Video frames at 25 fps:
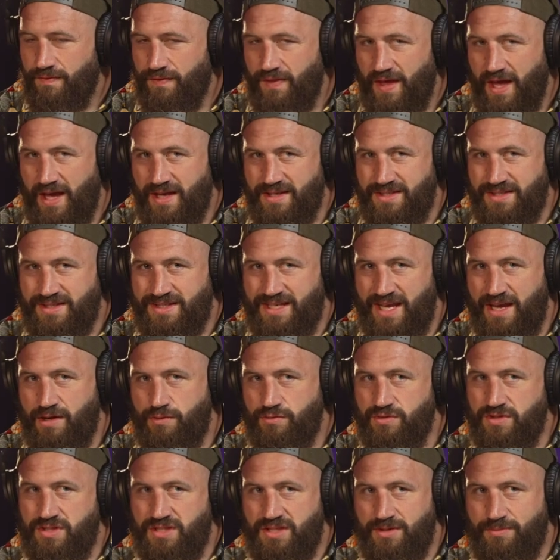That
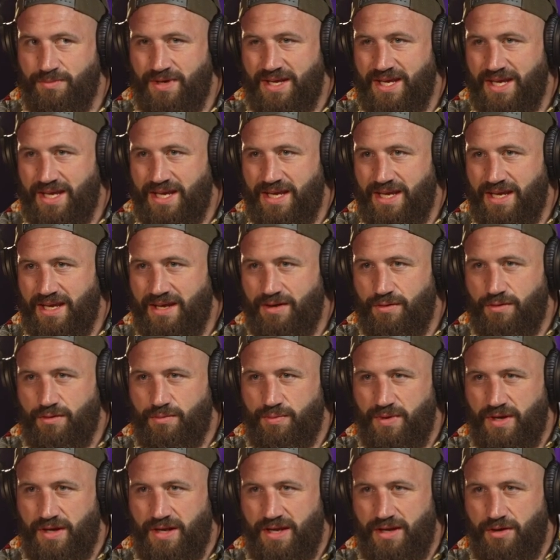sounds to me it would
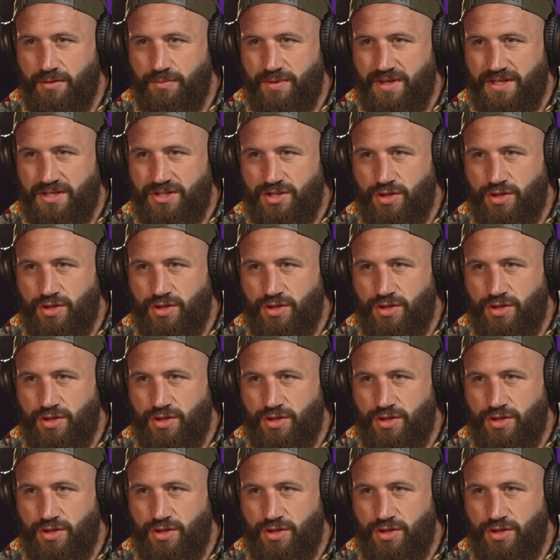be a little bit